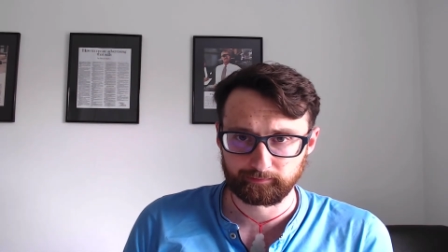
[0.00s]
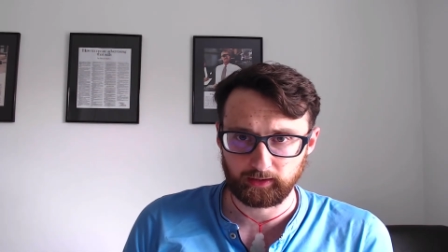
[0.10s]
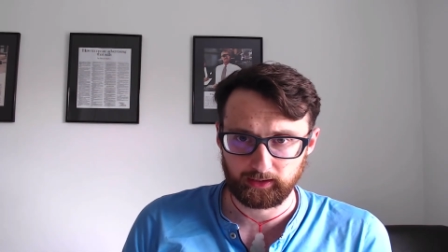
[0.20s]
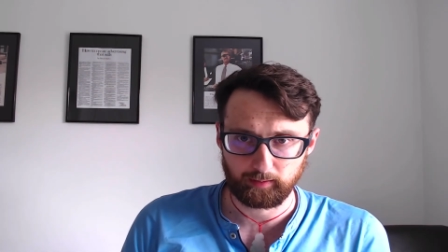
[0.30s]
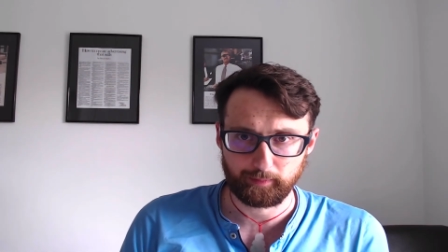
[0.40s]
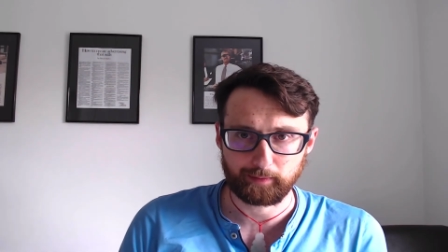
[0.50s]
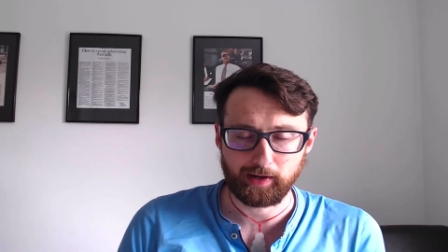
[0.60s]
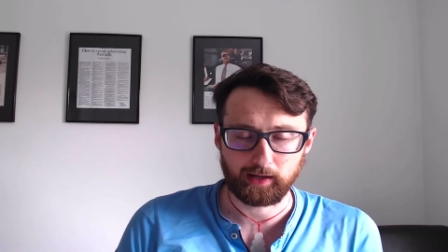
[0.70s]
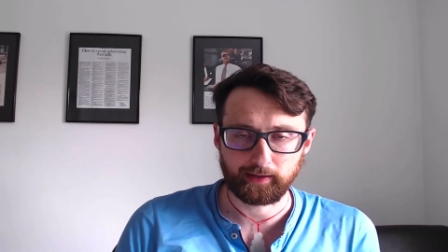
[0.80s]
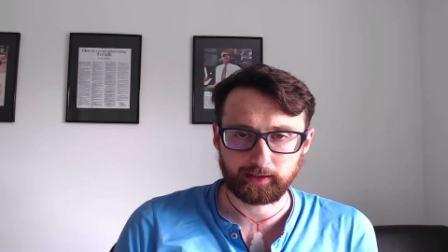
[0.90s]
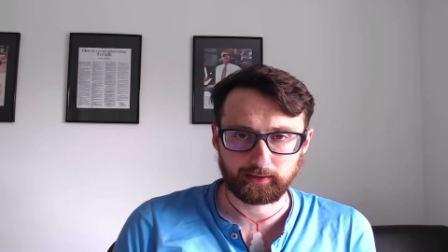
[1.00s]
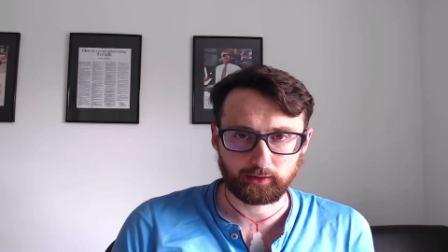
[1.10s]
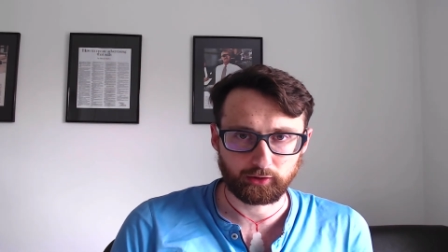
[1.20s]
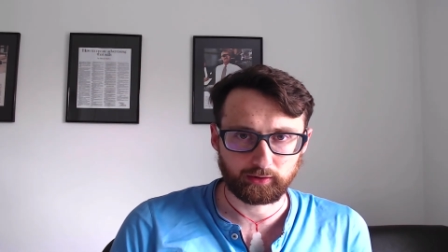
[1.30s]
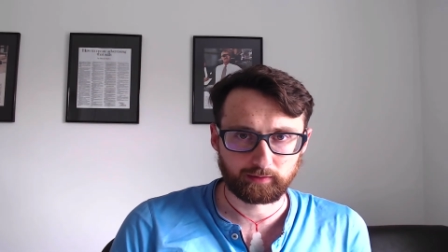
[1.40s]
And a big part of that is
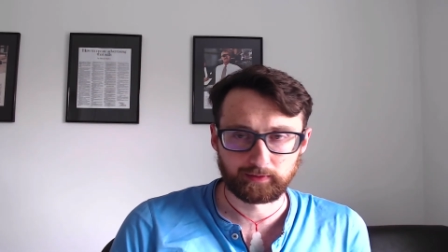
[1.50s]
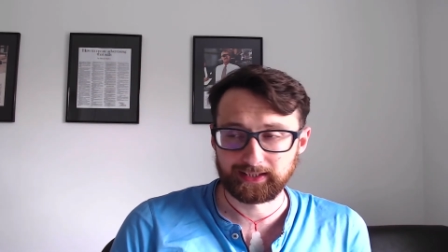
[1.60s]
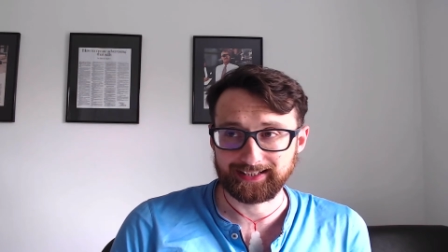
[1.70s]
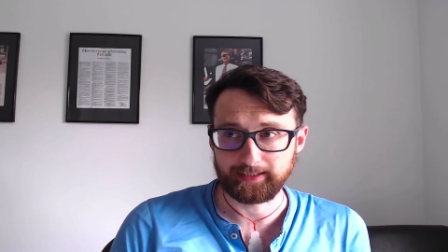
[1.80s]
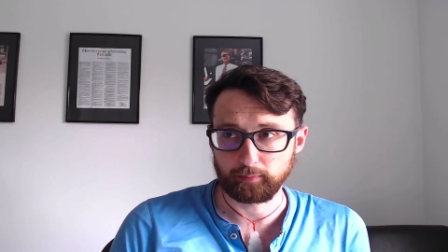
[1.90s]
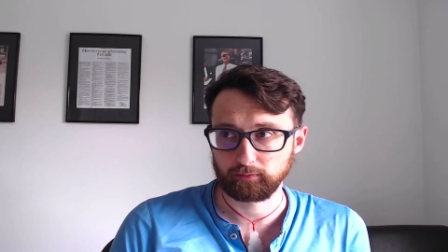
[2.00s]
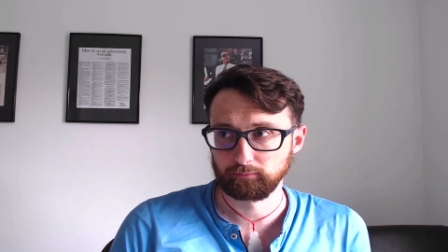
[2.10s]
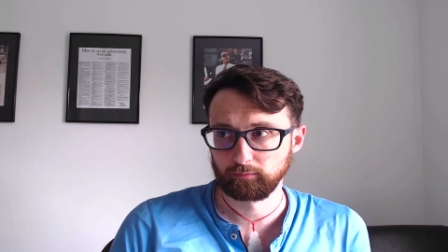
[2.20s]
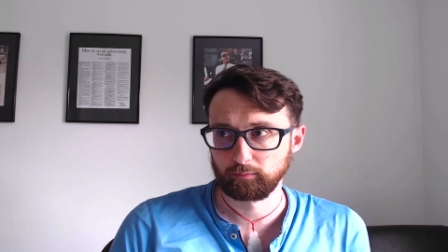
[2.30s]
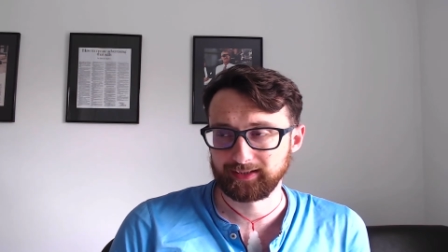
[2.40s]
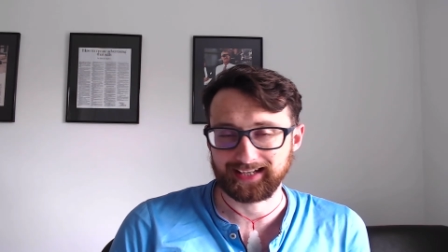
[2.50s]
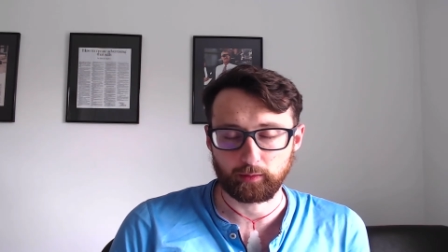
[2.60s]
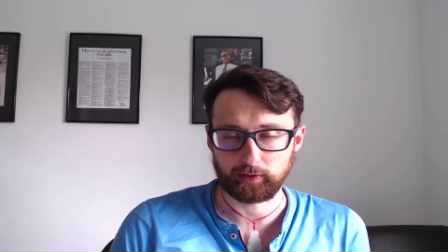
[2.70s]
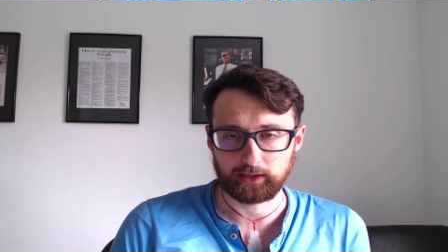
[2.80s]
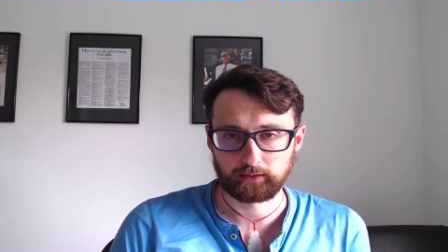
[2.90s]
to just sleep
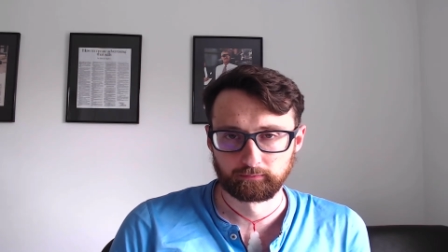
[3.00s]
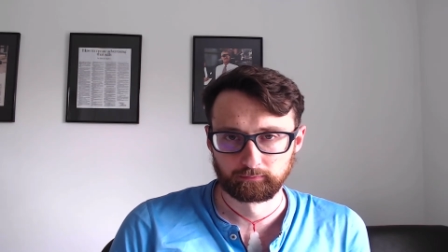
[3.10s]
soundly.